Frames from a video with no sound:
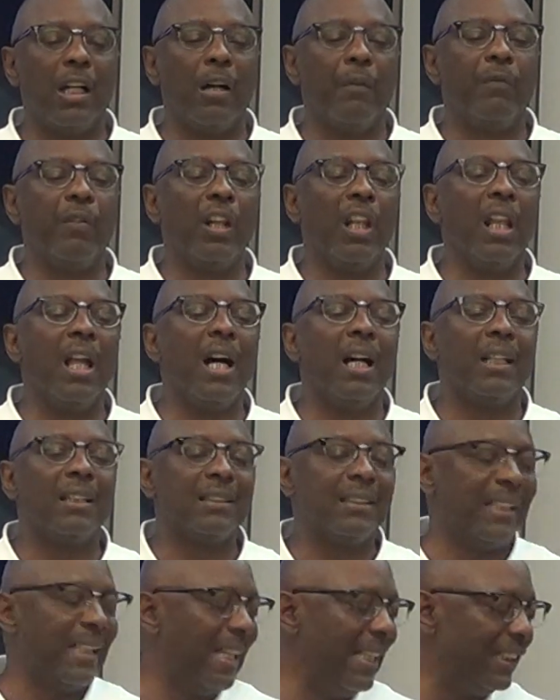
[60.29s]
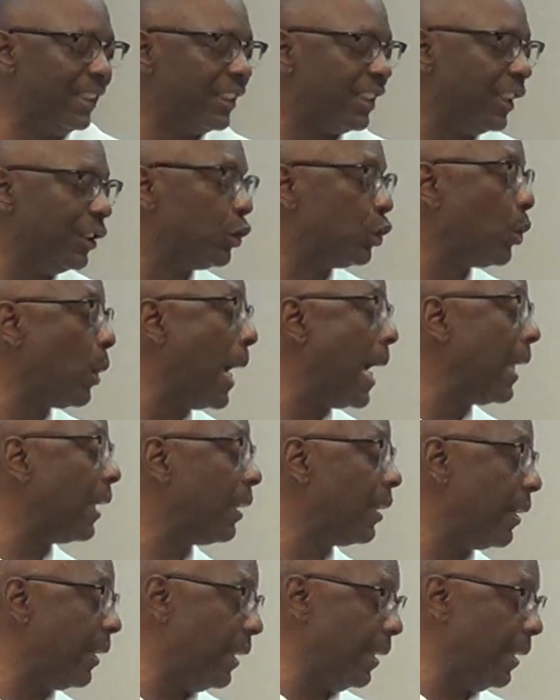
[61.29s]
of lust and sensuality.